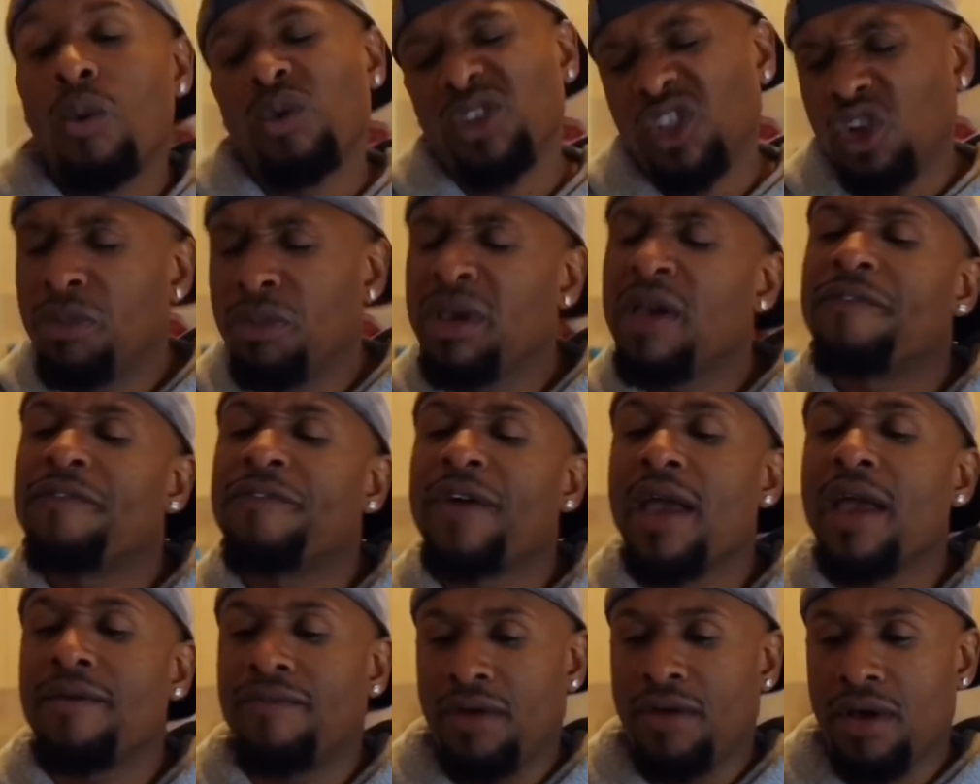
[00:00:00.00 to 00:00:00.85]
Well, do me a
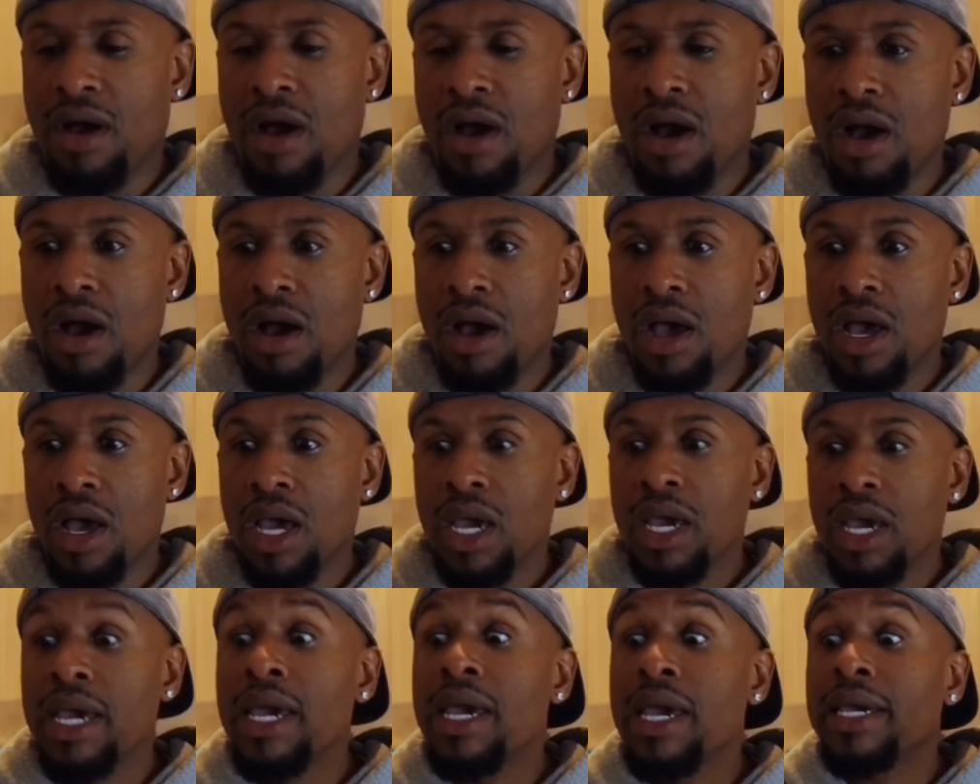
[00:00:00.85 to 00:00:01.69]
favor. Uh,
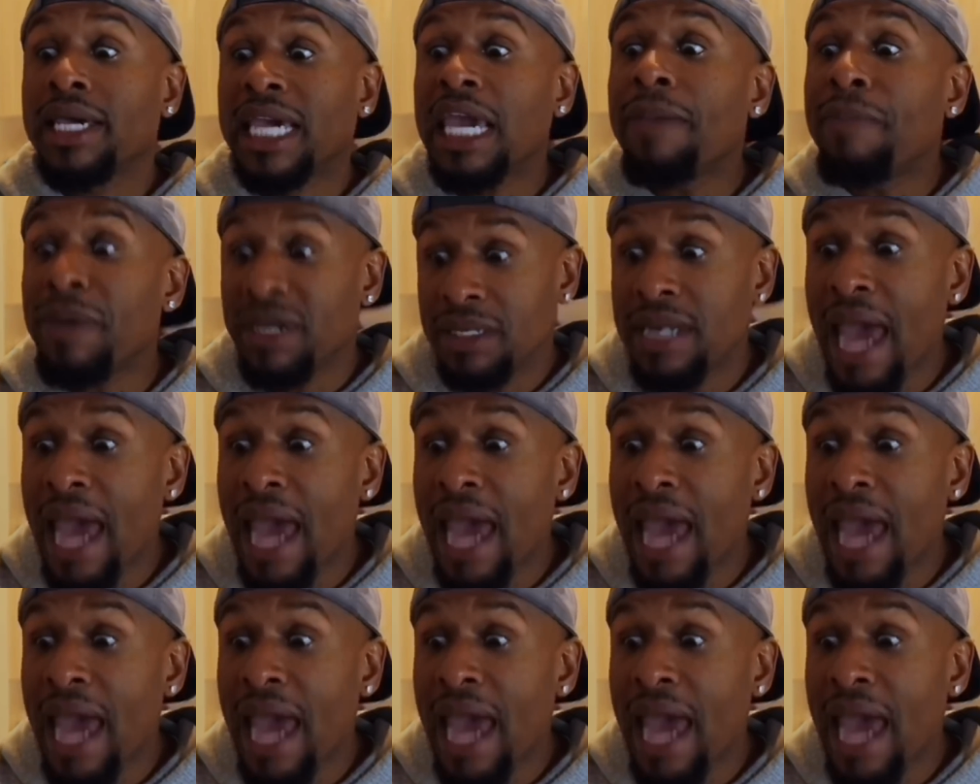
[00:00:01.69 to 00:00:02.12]
keep it